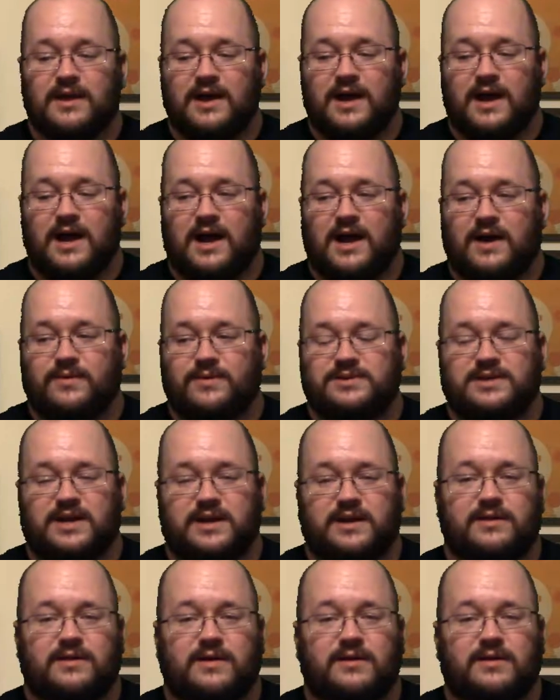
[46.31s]
with
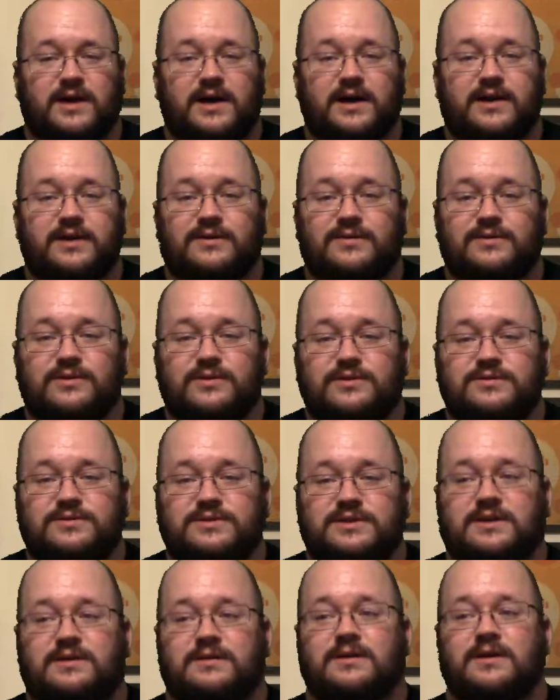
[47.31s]
Johnny Gargano
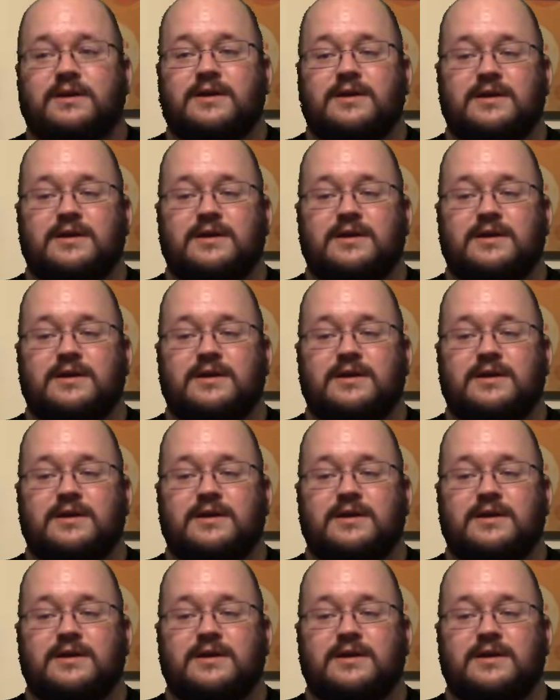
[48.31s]
losing